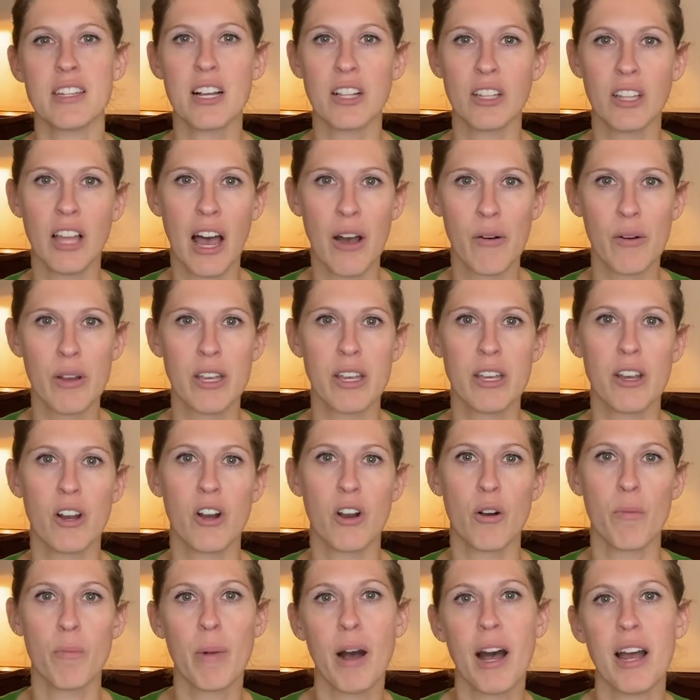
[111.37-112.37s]
allowing
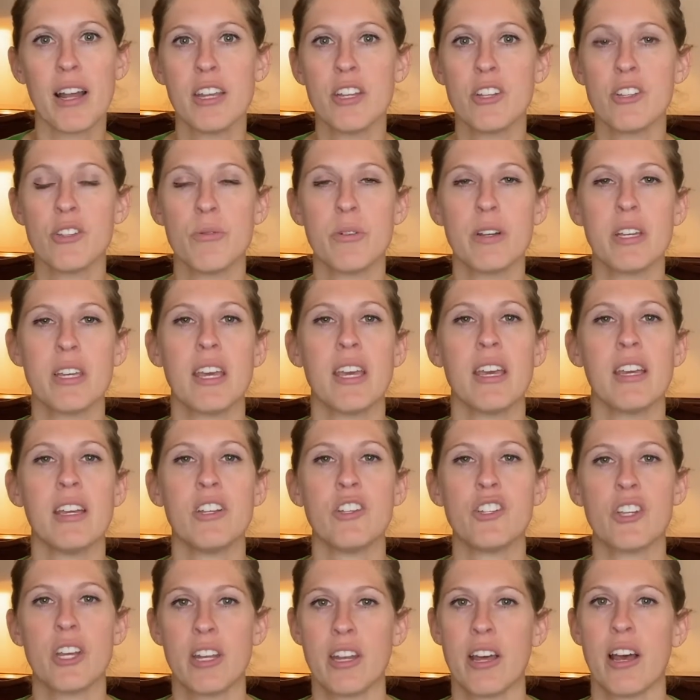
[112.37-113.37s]
our body to
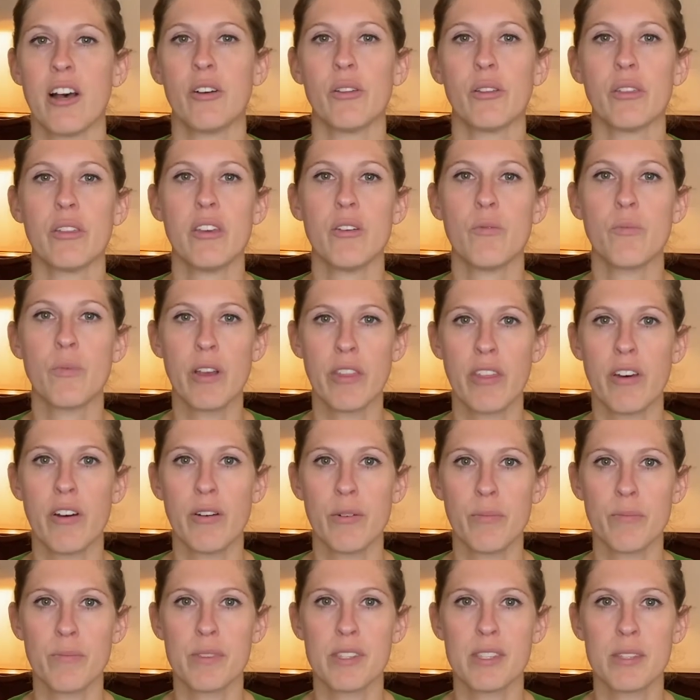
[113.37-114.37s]
engage in healthy
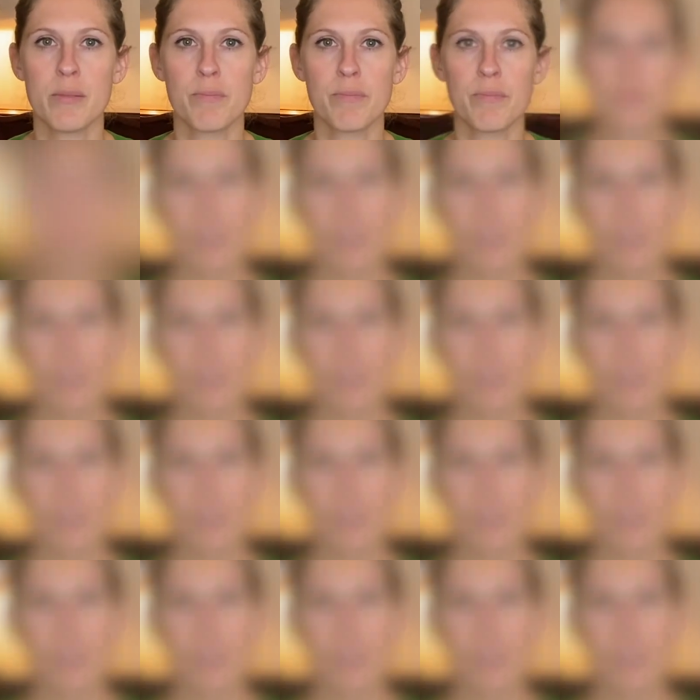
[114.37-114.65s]
rhythms.